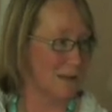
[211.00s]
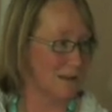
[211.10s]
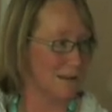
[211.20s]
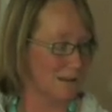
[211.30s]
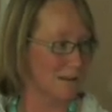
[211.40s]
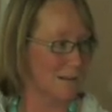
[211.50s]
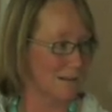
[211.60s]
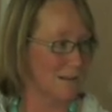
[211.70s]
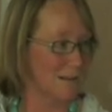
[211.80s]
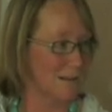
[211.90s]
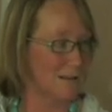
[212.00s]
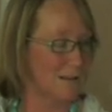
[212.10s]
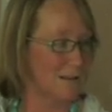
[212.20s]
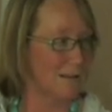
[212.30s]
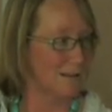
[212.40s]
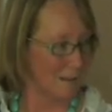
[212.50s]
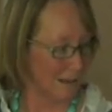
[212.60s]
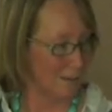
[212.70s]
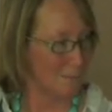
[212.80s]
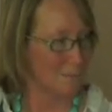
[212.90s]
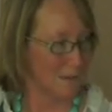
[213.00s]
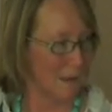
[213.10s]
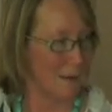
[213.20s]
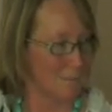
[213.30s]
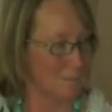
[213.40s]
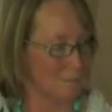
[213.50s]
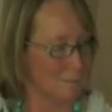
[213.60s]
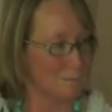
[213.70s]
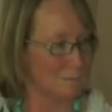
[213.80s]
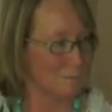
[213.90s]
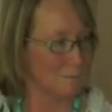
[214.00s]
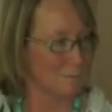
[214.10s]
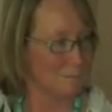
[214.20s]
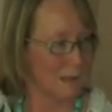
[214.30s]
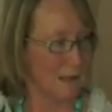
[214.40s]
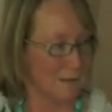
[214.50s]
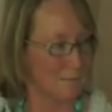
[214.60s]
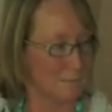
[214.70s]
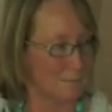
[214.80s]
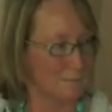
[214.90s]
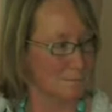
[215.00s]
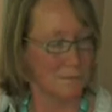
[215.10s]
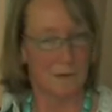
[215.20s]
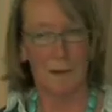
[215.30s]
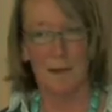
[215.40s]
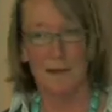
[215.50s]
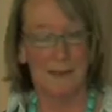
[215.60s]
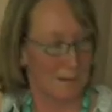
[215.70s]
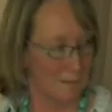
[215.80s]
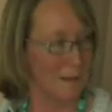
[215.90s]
So you just leave it dry on the vine and then and then use it, rehydrate it for use.